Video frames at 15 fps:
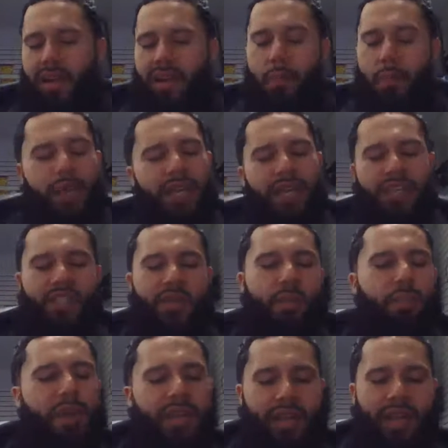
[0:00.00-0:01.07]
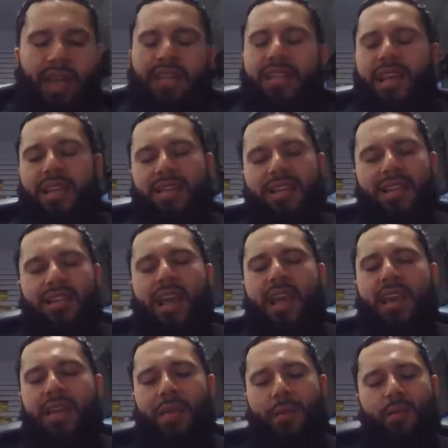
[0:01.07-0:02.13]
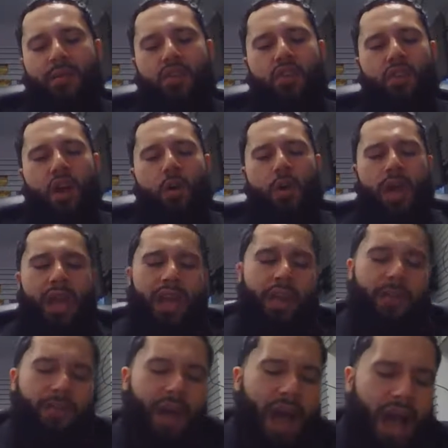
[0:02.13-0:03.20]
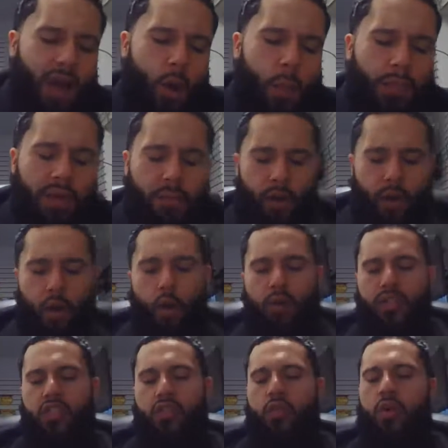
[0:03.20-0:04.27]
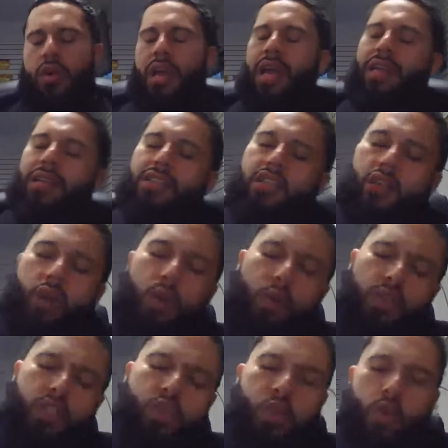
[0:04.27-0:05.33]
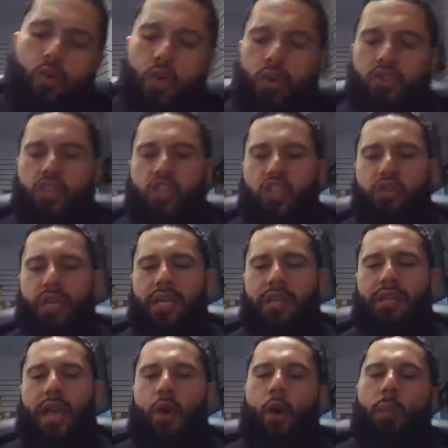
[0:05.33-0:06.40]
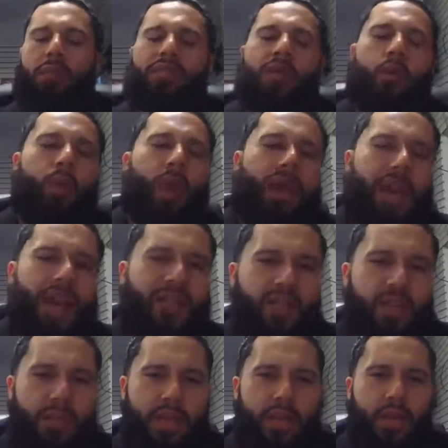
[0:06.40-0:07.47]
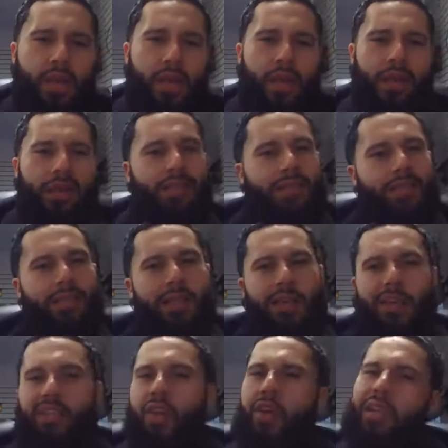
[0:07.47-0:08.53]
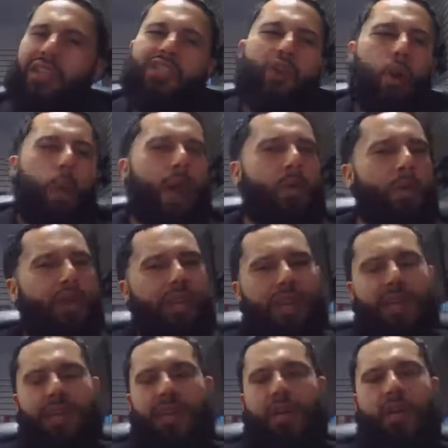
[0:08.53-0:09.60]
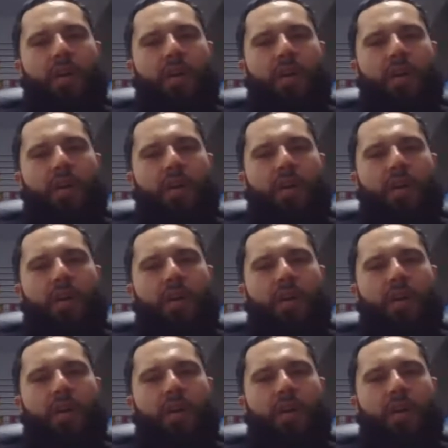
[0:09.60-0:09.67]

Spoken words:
Competing is competing. At the end of the day, if I open up a clothing store and there's a clothing store across the street that opens up right after me, listen, there is no way we're gonna get